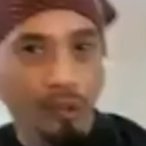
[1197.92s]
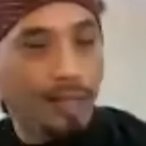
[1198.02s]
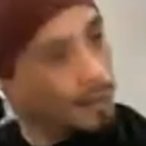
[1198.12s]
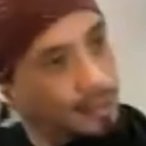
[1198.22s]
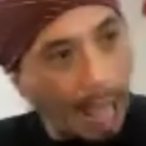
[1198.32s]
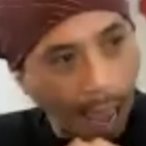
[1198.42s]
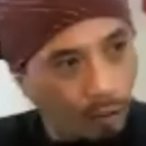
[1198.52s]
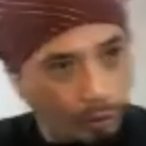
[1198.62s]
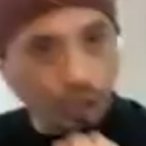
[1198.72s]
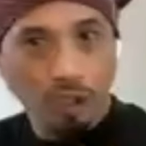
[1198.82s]
it was like this
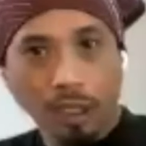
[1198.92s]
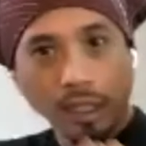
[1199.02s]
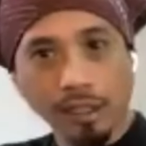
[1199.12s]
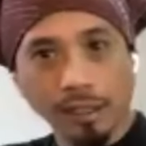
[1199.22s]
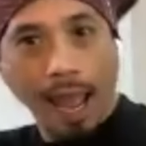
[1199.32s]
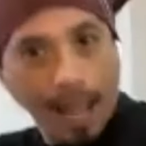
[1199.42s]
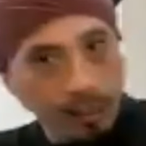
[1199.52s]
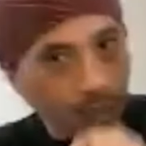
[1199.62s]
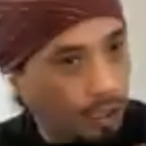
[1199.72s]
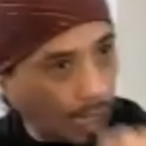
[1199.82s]
Irish
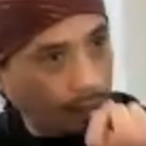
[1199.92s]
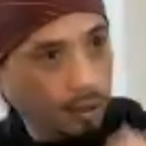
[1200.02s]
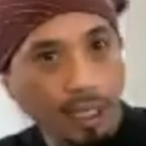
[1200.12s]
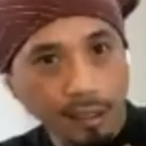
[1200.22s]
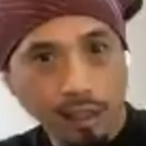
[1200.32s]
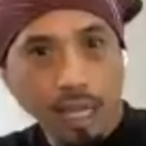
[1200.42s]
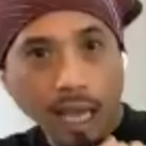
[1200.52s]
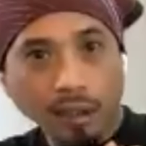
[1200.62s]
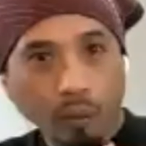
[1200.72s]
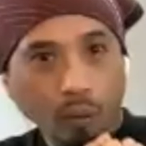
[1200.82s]
stance, like this.
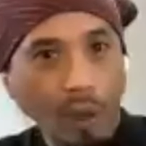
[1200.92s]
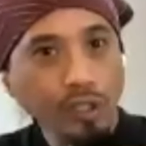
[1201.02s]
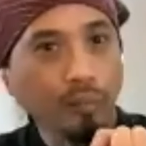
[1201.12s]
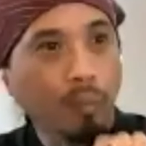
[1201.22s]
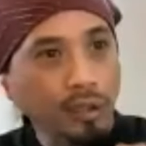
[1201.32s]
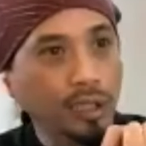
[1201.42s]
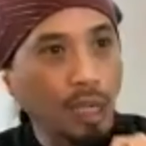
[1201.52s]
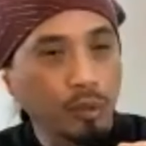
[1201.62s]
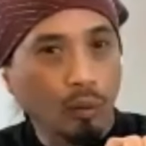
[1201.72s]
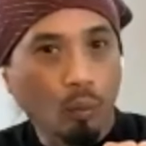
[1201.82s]
And then when Western boxing
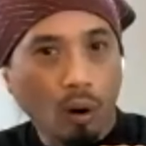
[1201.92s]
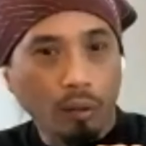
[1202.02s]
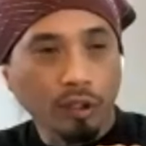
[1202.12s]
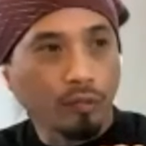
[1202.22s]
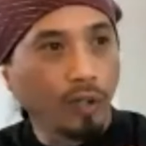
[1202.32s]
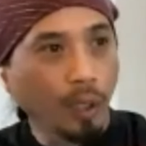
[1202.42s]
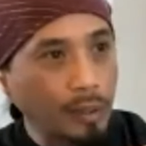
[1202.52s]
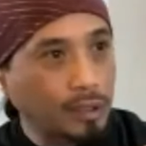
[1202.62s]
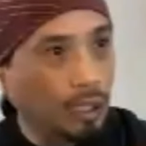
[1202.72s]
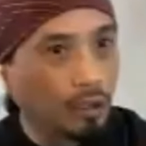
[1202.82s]
came to the
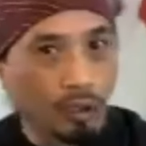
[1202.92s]
Philippines, they